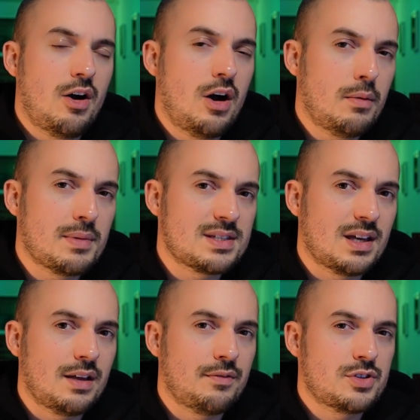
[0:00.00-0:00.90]
armor
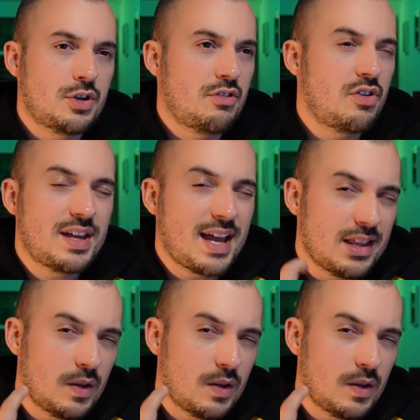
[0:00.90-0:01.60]
save, so you're only getting